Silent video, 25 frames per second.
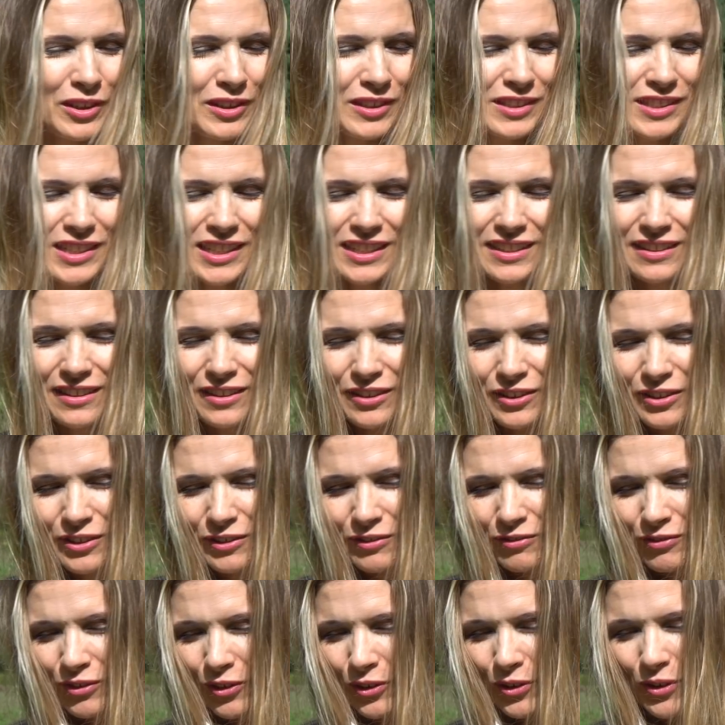The 2nd,
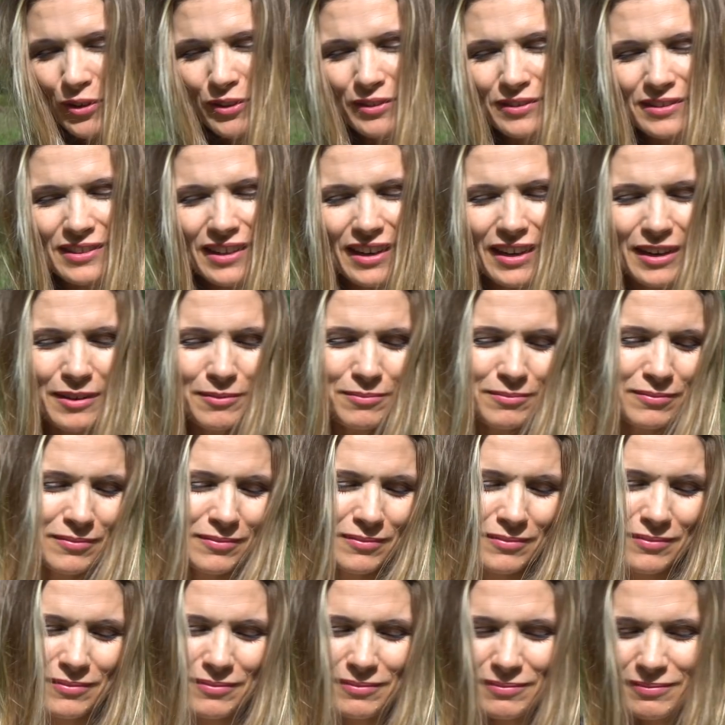3rd, 4th time
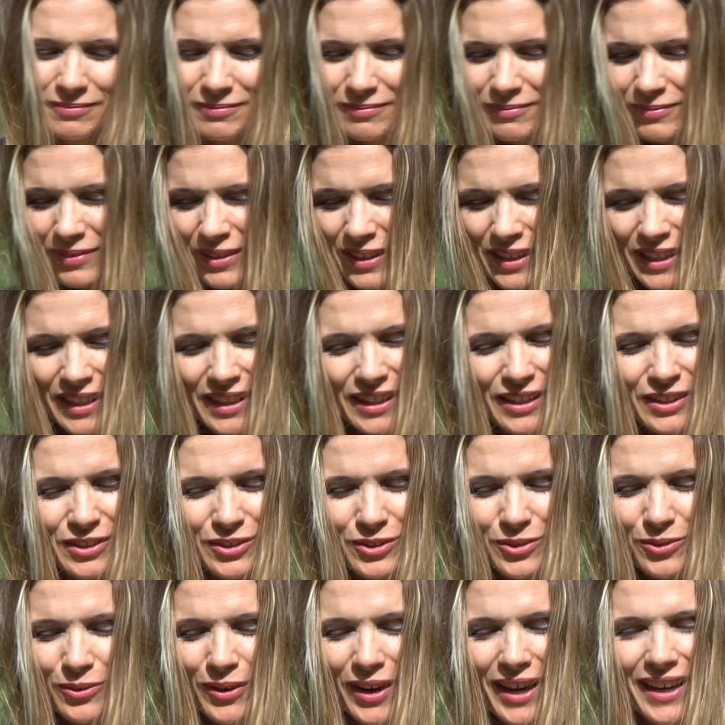
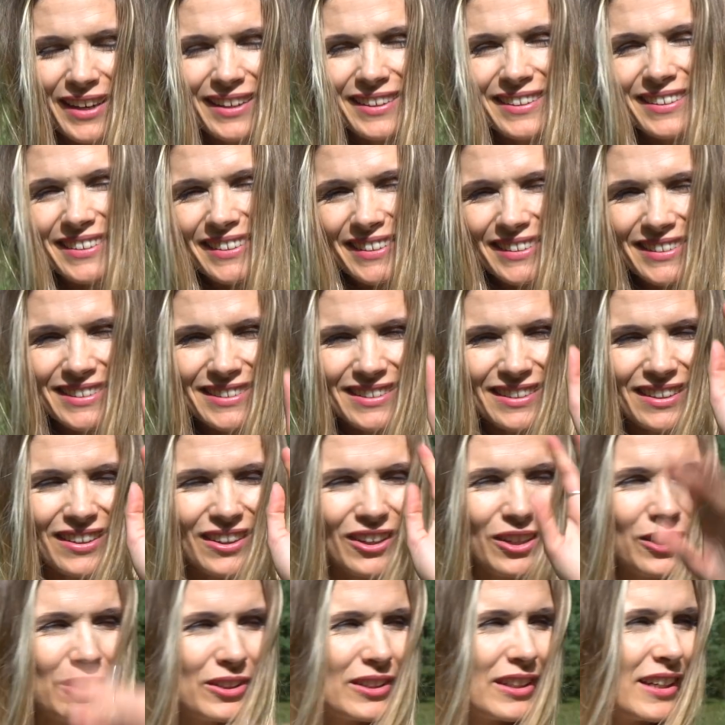you're riding it, is, oh